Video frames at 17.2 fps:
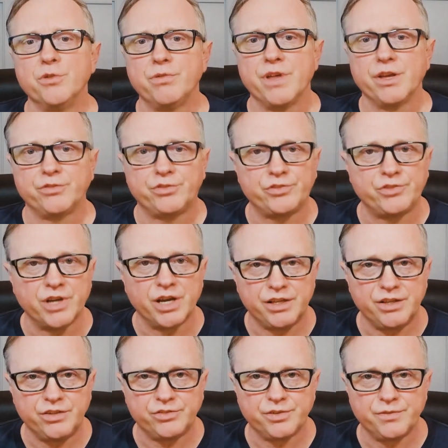that
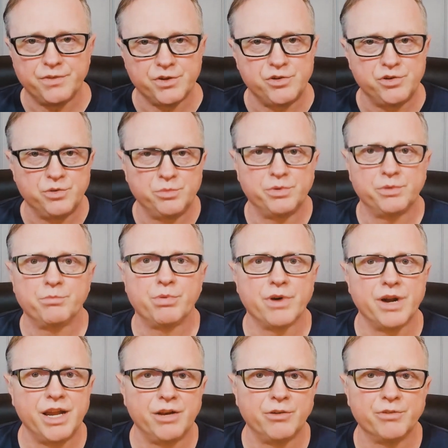studies of the human
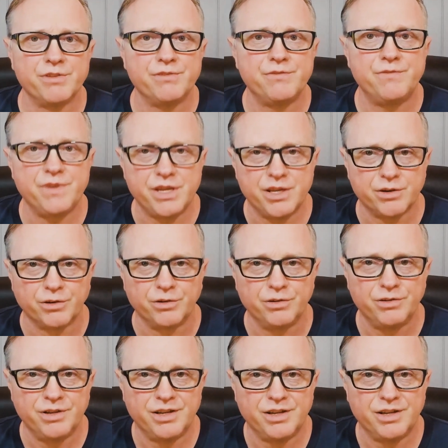brain reveal